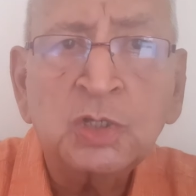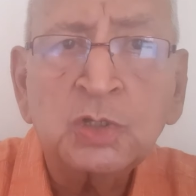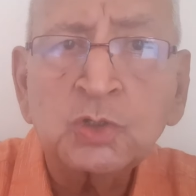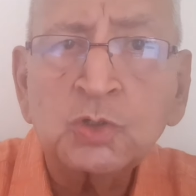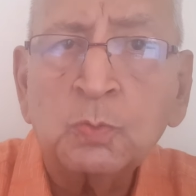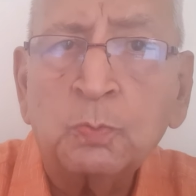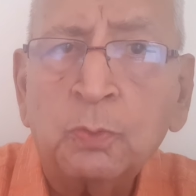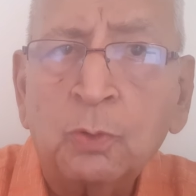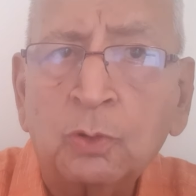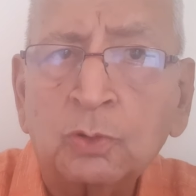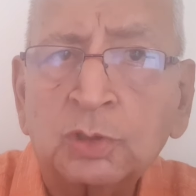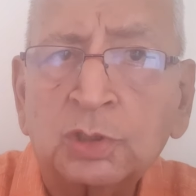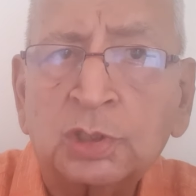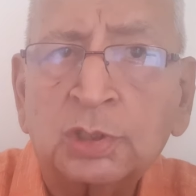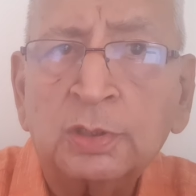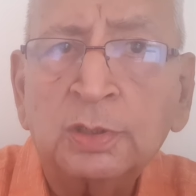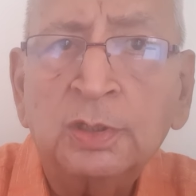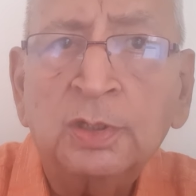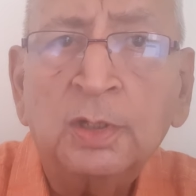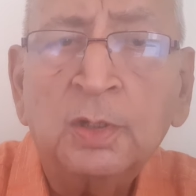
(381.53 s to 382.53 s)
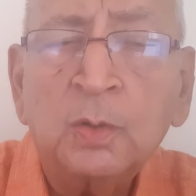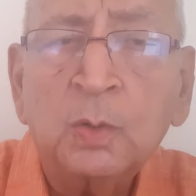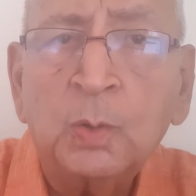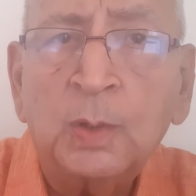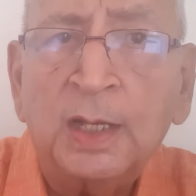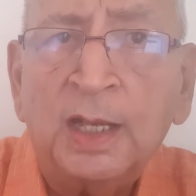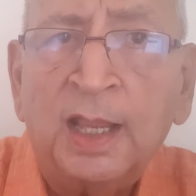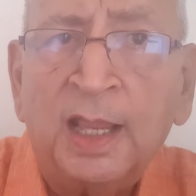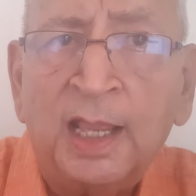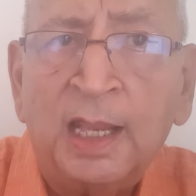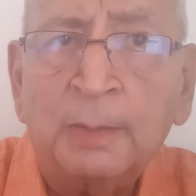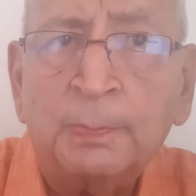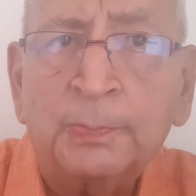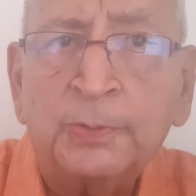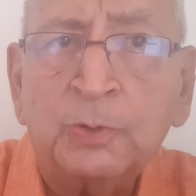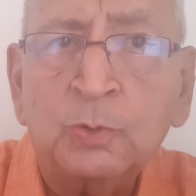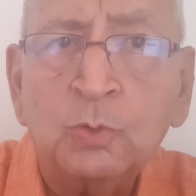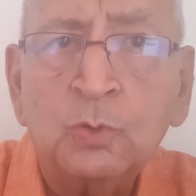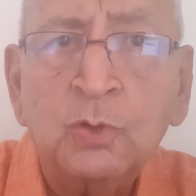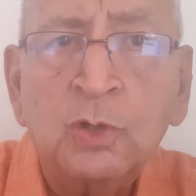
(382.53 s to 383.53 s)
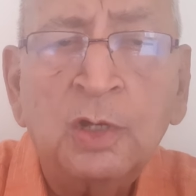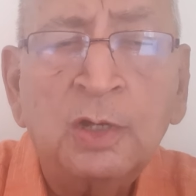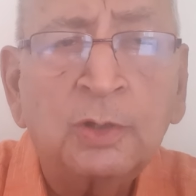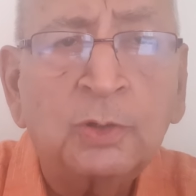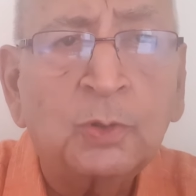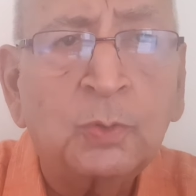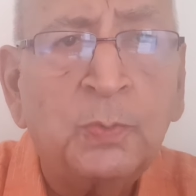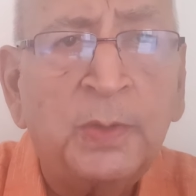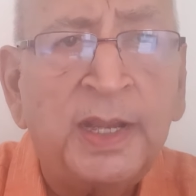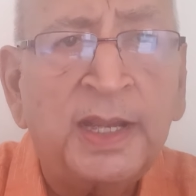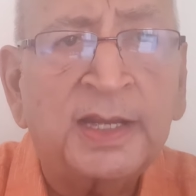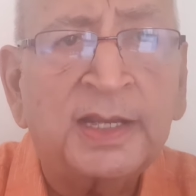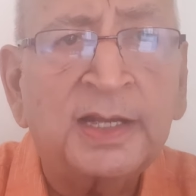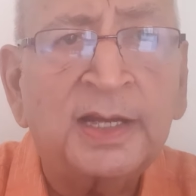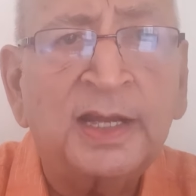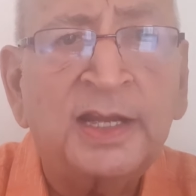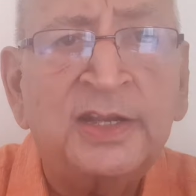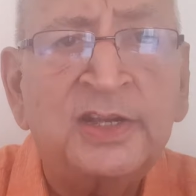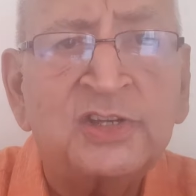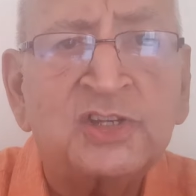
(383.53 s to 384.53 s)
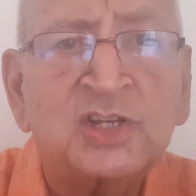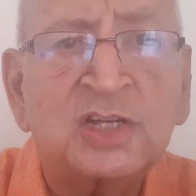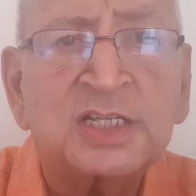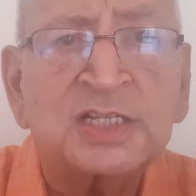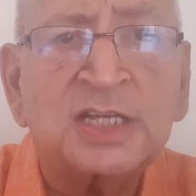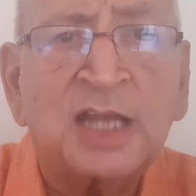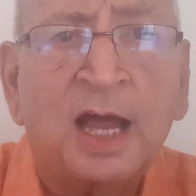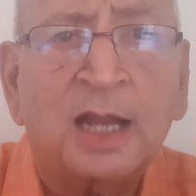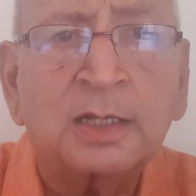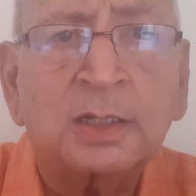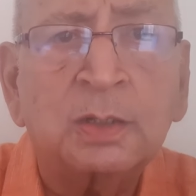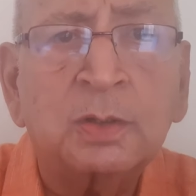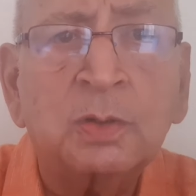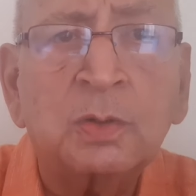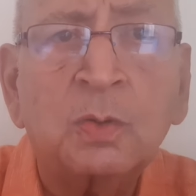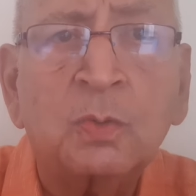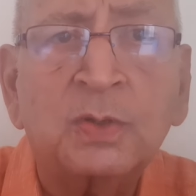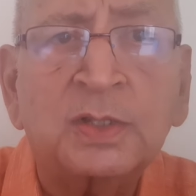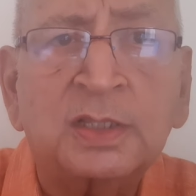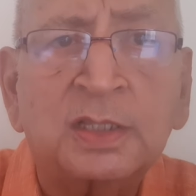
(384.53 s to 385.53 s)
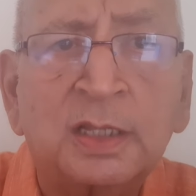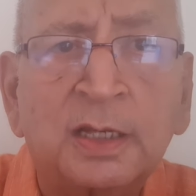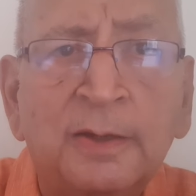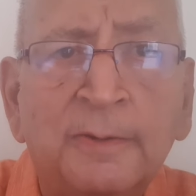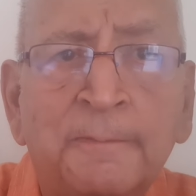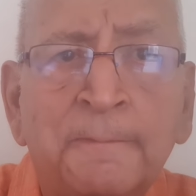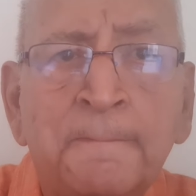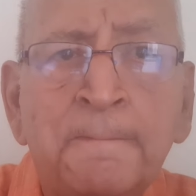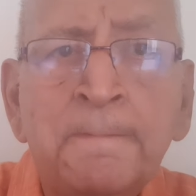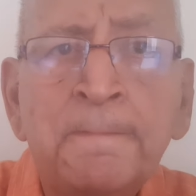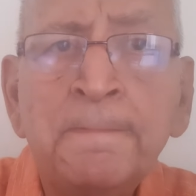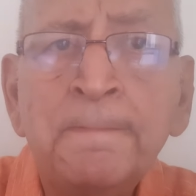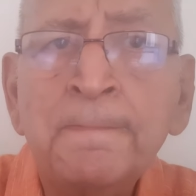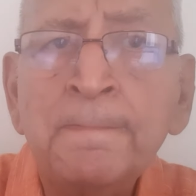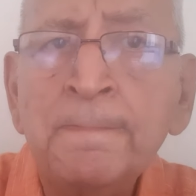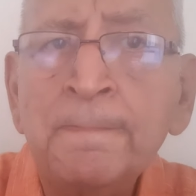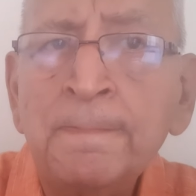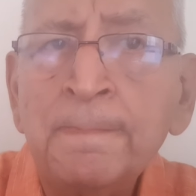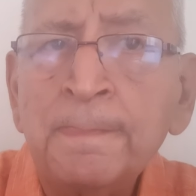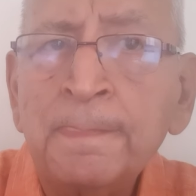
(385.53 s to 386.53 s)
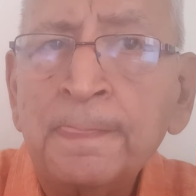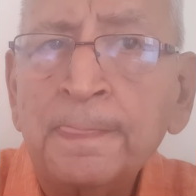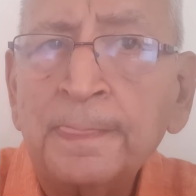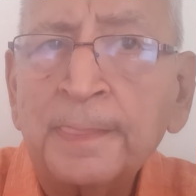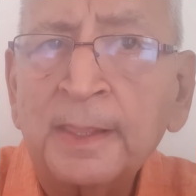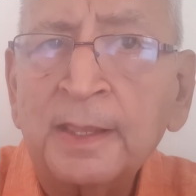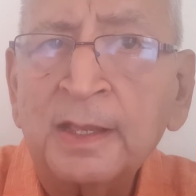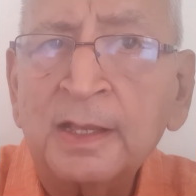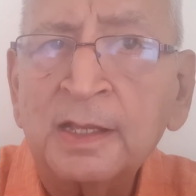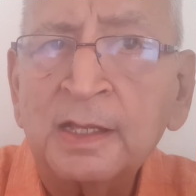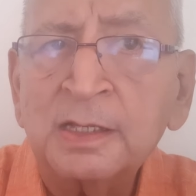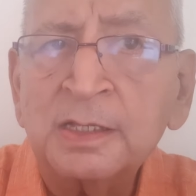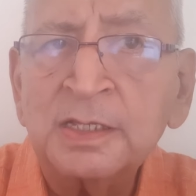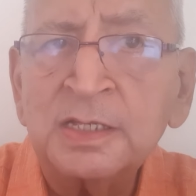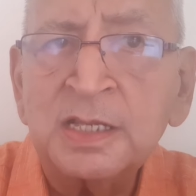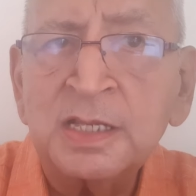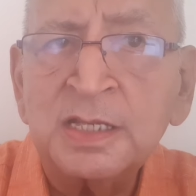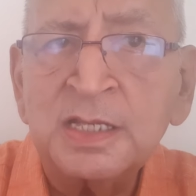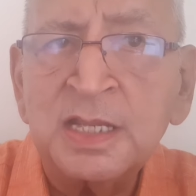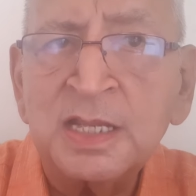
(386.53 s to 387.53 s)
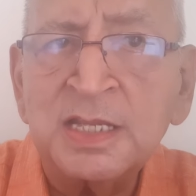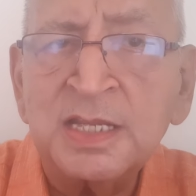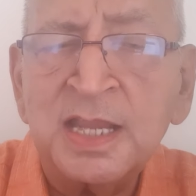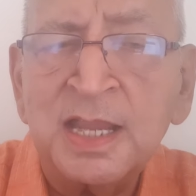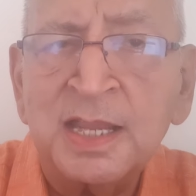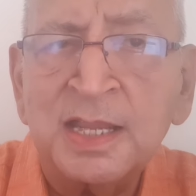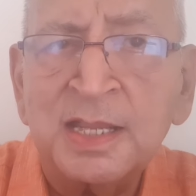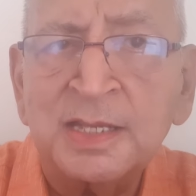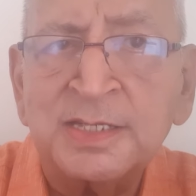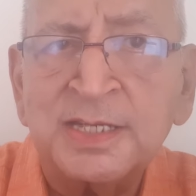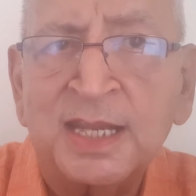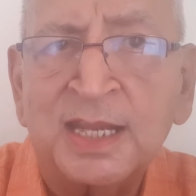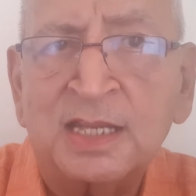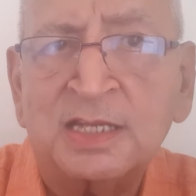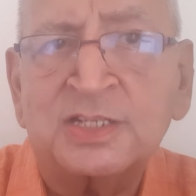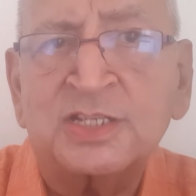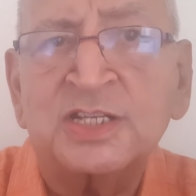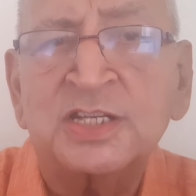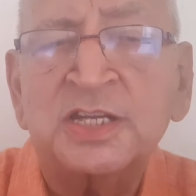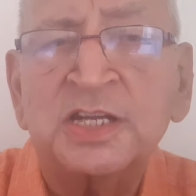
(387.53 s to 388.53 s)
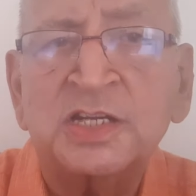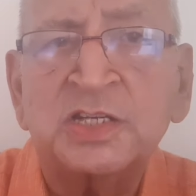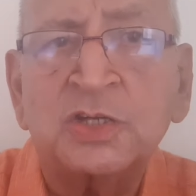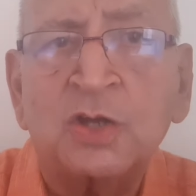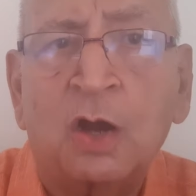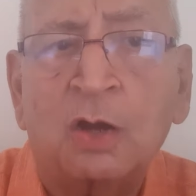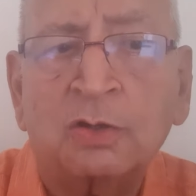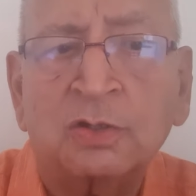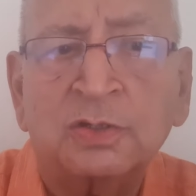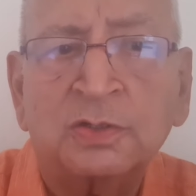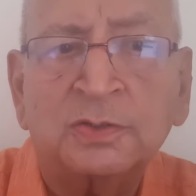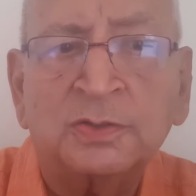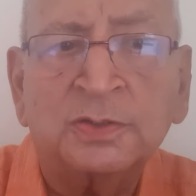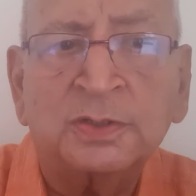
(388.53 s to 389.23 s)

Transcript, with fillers: So both will help you to make an initial start with the uh, sales talk.